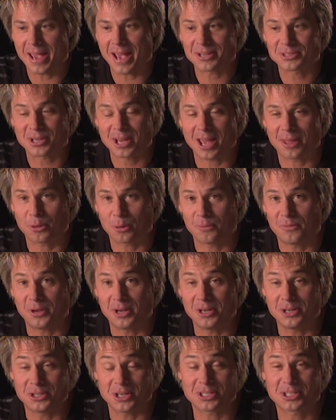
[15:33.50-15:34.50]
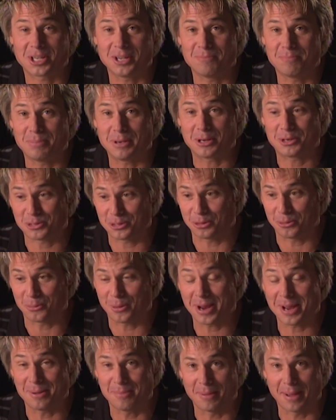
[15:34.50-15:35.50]
ask Heather if he can just give Big Sugar
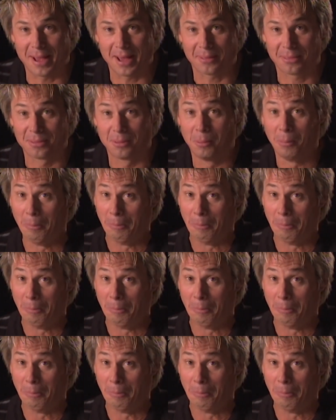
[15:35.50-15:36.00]
Ray a bath.